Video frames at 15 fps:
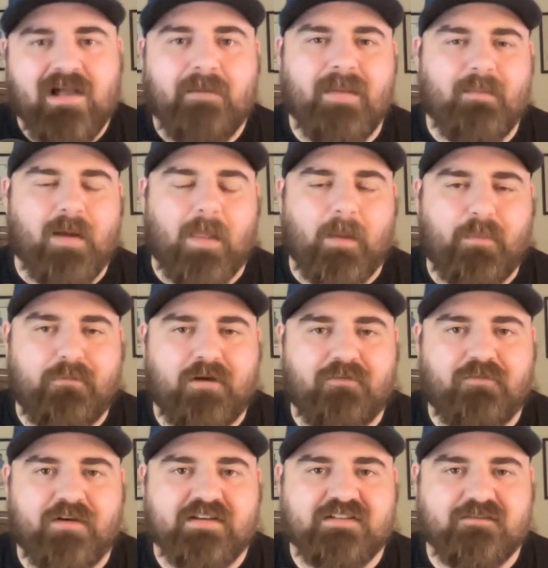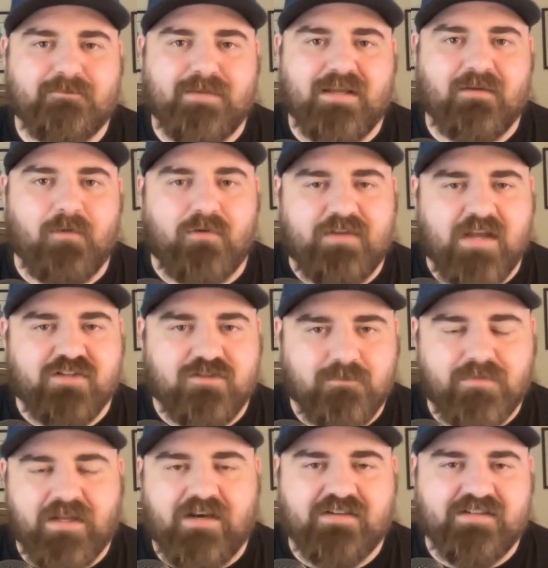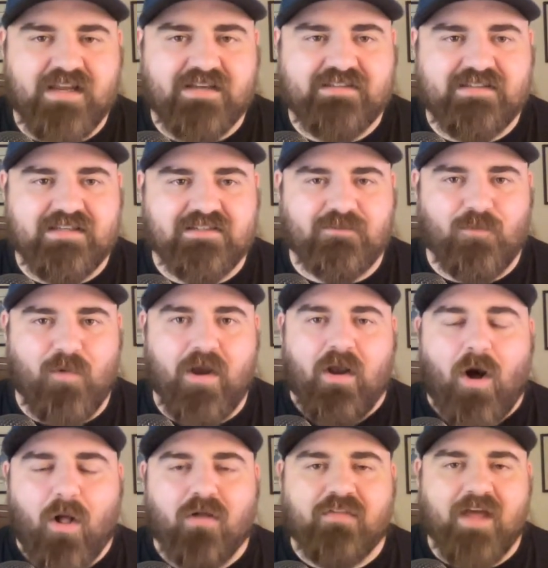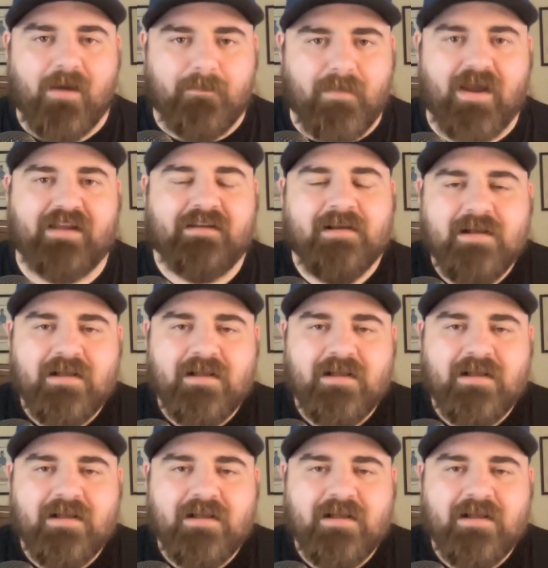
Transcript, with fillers: maybe on the peripheries of being rotation players next season, what all of that might